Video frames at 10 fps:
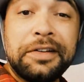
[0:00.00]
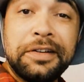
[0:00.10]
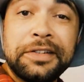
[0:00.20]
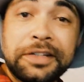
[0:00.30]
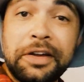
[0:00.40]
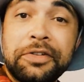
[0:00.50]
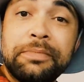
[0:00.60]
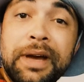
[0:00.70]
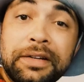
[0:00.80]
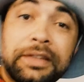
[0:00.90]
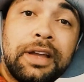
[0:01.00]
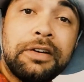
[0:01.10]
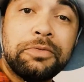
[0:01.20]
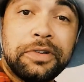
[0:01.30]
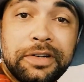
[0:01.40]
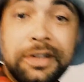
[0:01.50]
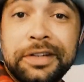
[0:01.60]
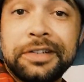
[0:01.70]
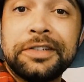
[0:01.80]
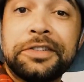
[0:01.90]
let's talk about the third one,
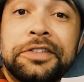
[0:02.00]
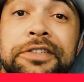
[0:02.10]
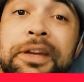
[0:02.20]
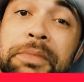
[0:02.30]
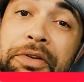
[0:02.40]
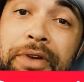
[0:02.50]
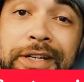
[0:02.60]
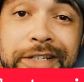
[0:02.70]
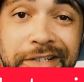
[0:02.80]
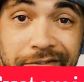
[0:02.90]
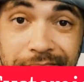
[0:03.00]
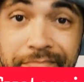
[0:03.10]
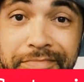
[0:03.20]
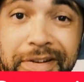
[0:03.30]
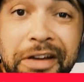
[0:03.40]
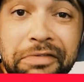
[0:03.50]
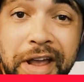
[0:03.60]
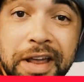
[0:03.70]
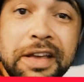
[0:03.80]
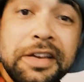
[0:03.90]
systemic racism. All
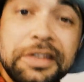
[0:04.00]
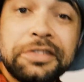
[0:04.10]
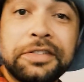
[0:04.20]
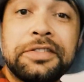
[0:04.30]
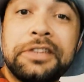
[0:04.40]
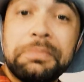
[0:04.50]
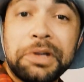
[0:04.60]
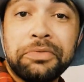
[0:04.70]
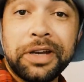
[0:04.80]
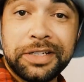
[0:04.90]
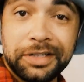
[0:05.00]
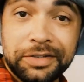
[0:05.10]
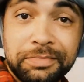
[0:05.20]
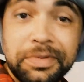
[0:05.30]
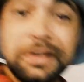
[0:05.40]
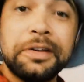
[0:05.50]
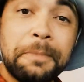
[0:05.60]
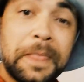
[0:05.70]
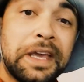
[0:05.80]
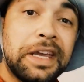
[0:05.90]
right, systemic racism
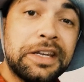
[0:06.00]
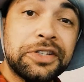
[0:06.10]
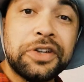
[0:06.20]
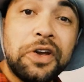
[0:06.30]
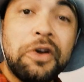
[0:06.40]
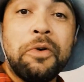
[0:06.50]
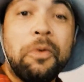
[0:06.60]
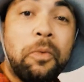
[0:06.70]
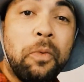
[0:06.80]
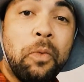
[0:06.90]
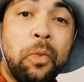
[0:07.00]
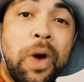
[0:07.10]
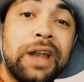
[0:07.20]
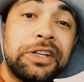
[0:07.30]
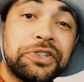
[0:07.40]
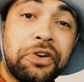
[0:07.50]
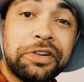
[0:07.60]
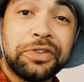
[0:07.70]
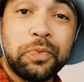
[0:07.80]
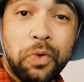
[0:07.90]
is why they
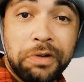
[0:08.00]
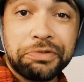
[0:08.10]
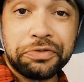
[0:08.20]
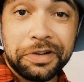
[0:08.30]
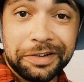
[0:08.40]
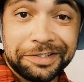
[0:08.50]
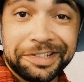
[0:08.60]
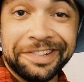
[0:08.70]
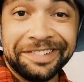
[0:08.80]
started the war on drugs.